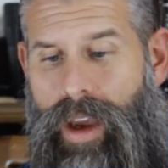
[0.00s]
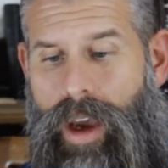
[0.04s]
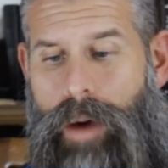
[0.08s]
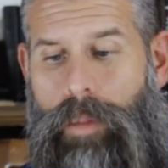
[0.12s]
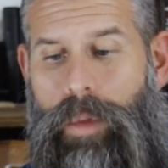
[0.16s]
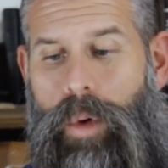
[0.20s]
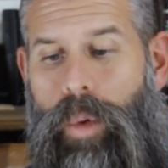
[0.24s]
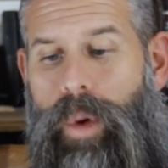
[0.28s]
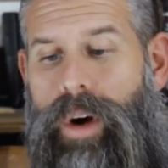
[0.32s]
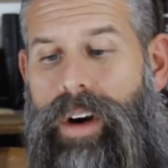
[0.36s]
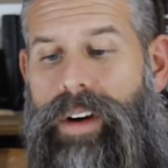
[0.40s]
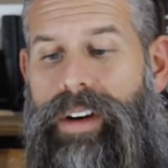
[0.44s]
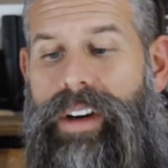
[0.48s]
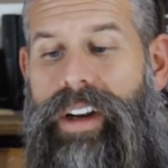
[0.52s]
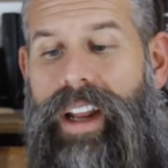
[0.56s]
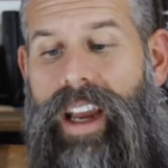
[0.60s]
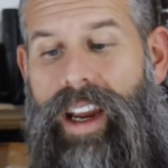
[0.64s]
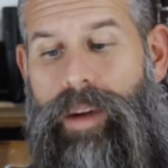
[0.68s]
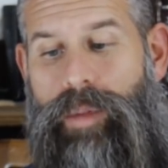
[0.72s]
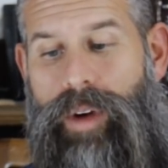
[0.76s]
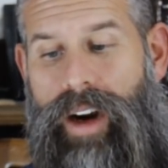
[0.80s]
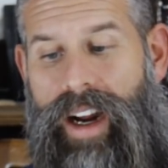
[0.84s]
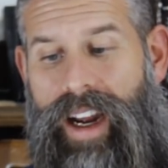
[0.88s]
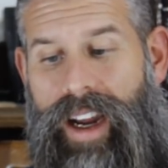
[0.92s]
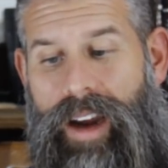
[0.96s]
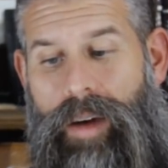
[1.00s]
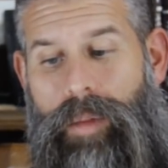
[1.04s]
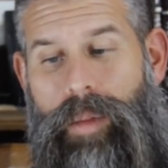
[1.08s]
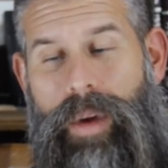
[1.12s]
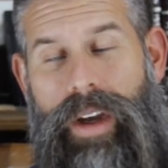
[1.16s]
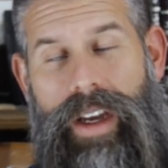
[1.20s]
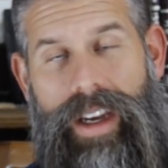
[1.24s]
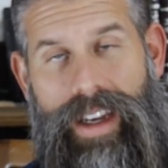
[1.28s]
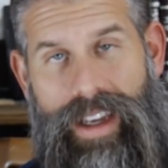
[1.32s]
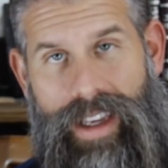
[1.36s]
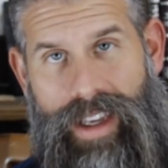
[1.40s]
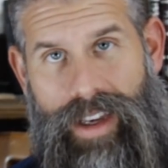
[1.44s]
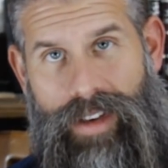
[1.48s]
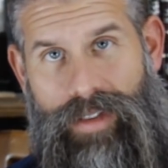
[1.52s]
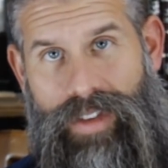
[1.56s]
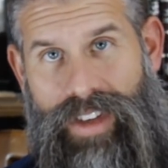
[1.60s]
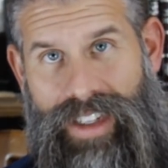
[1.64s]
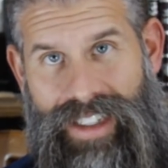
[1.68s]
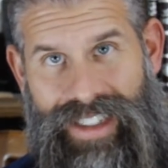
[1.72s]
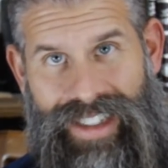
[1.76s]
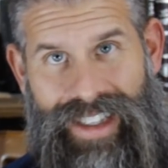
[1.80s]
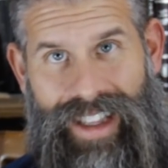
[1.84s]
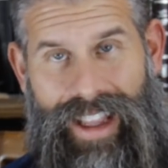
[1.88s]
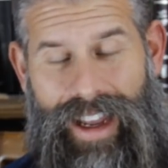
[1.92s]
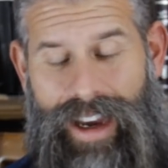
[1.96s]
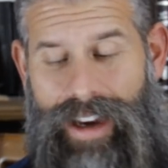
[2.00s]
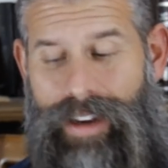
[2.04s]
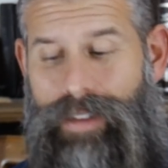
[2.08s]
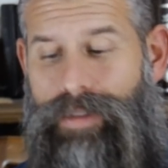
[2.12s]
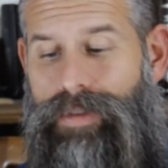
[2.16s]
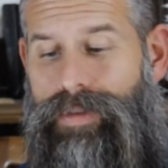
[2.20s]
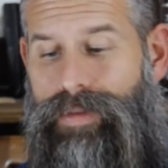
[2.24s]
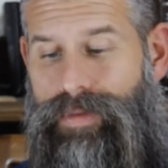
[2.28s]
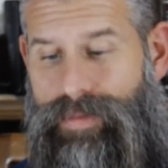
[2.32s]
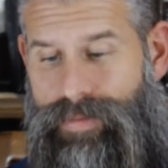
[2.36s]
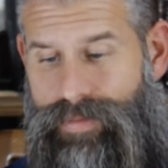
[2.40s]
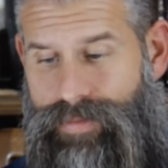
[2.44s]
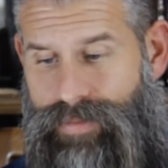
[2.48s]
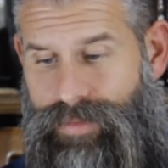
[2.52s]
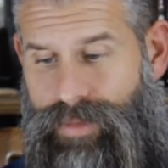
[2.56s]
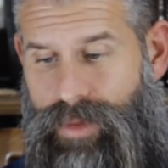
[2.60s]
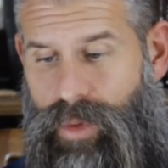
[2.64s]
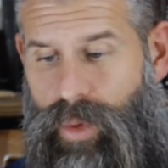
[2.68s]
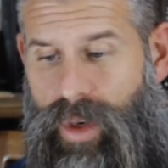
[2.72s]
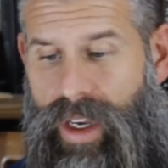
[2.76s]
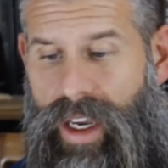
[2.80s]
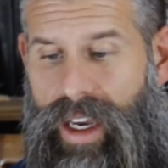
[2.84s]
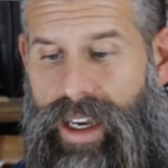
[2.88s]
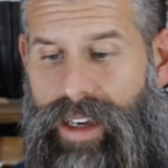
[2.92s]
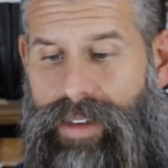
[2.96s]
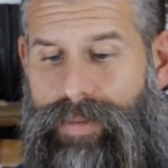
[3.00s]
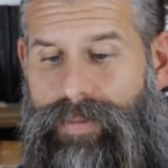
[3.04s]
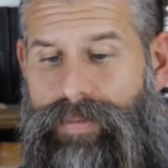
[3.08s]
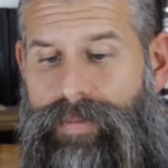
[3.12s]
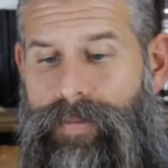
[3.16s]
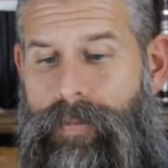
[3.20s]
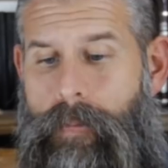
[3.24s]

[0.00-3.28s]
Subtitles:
But where did Abraham give his life? Okay.